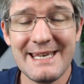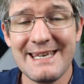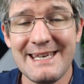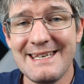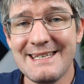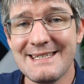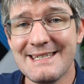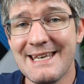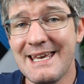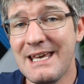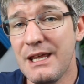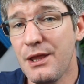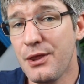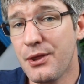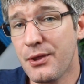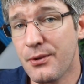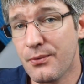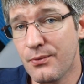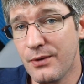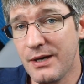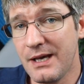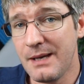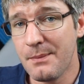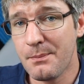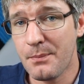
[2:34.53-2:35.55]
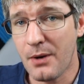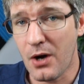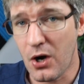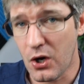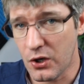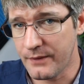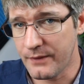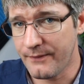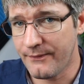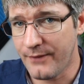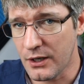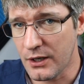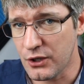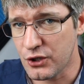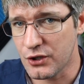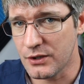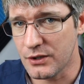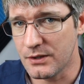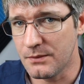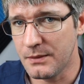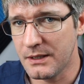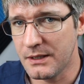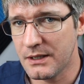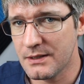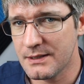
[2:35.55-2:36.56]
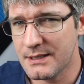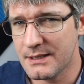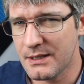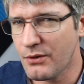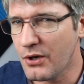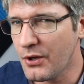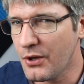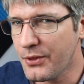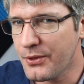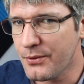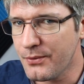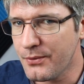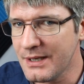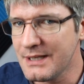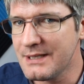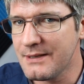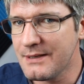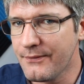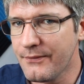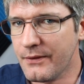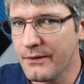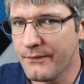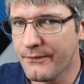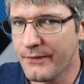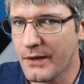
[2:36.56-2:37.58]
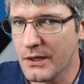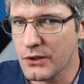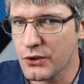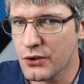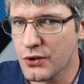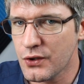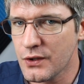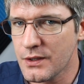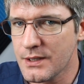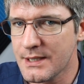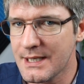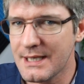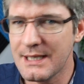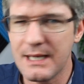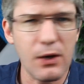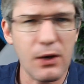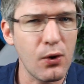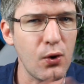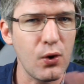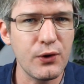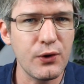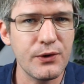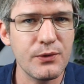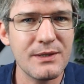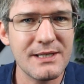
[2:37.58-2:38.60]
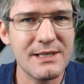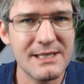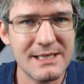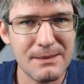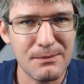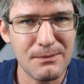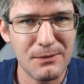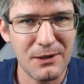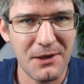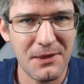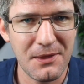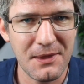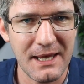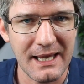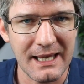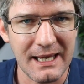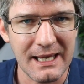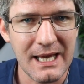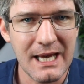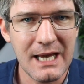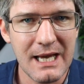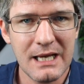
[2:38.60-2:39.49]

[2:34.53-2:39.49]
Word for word: is a three-part function because there are three different functions and they all do a similar thing.